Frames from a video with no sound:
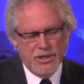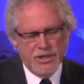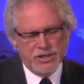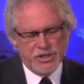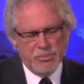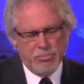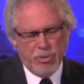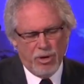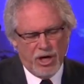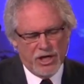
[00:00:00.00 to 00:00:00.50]

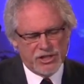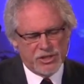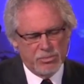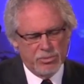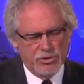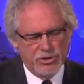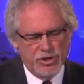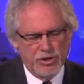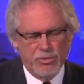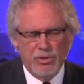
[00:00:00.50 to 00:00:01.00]
Is it
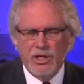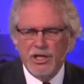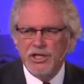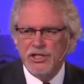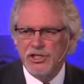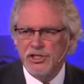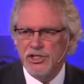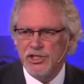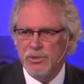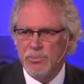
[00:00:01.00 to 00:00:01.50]
possible your
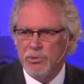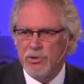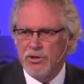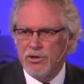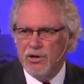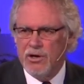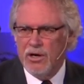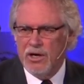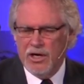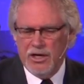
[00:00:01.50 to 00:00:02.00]
relationship
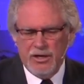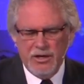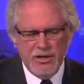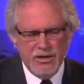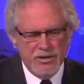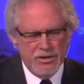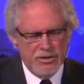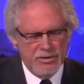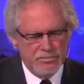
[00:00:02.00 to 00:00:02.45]
with God